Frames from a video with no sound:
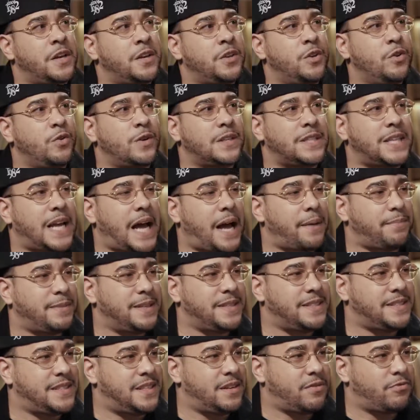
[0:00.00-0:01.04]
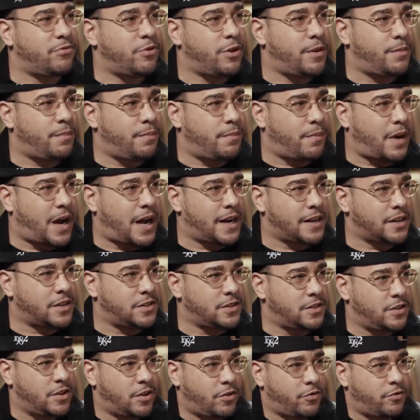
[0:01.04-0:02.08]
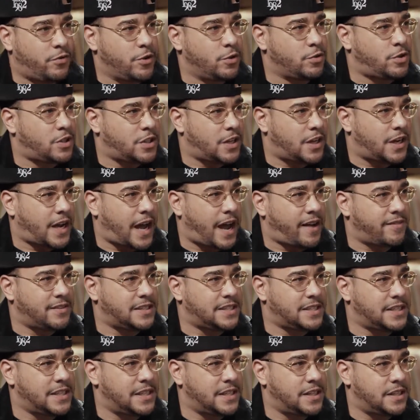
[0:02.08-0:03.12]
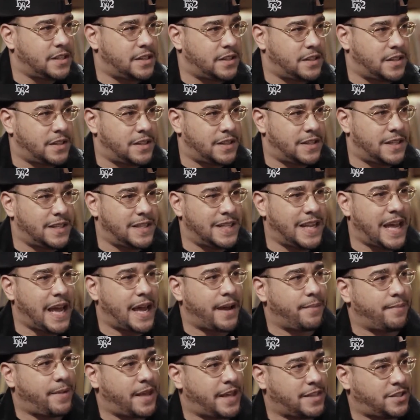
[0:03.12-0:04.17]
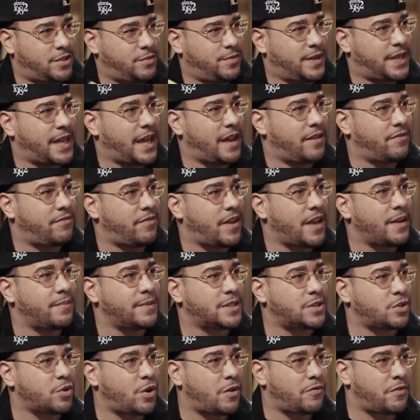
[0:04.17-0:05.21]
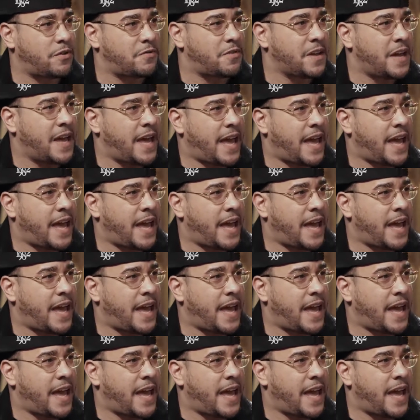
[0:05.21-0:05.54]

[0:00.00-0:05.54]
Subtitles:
you adopt these different monikers, Future, obviously the name that you became famous off of.